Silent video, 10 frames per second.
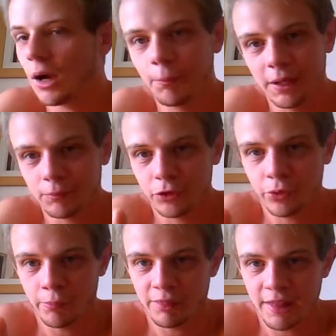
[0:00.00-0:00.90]
I'll be able to
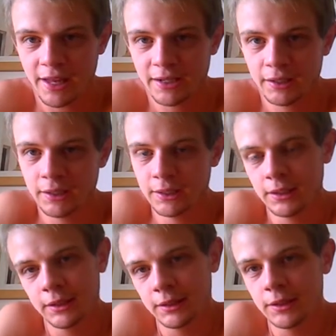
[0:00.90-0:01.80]
do them then.
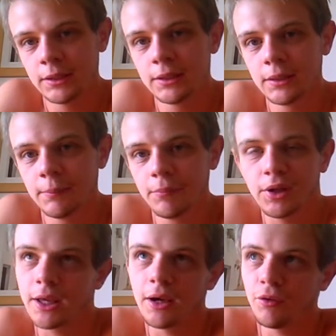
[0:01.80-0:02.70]
But
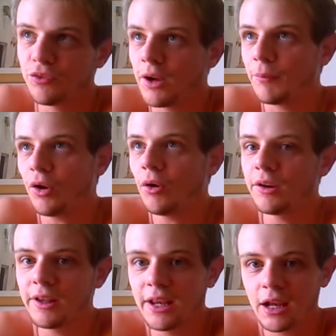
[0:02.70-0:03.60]
yeah, obviously I'm on
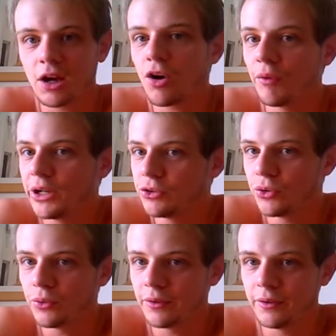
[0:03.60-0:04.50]
holiday, can't really
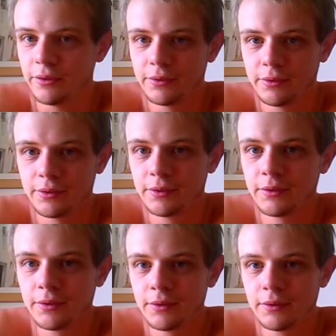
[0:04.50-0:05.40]
do the
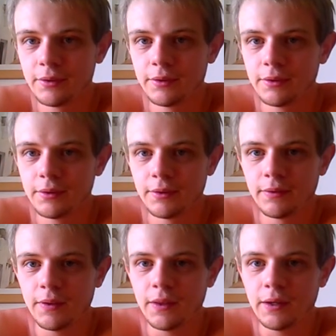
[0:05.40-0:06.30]

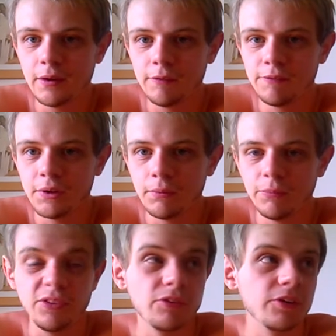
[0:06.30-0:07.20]
the uh,
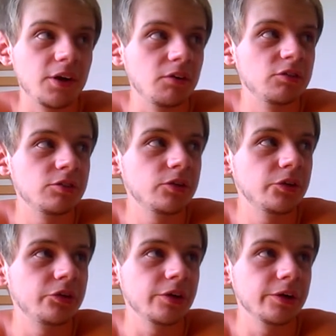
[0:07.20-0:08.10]
films and stuff.
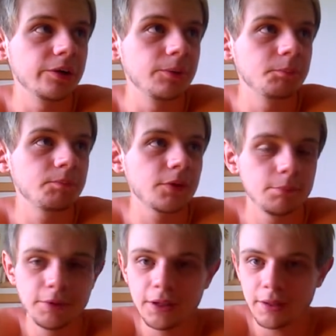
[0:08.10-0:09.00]
So,
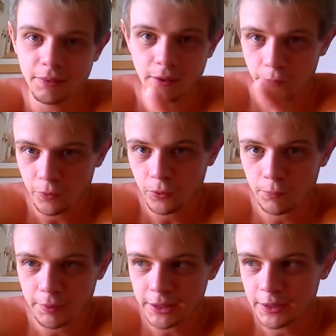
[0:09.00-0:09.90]
but yeah, they will
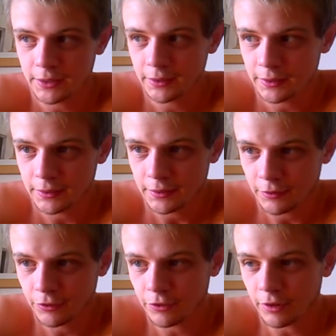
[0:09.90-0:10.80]
be
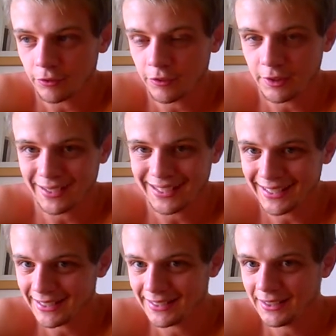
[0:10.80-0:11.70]
starting
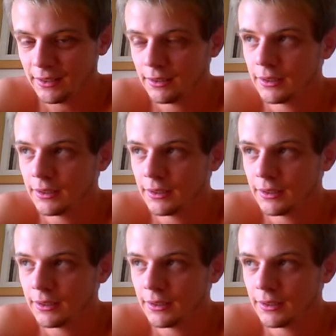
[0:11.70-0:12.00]
again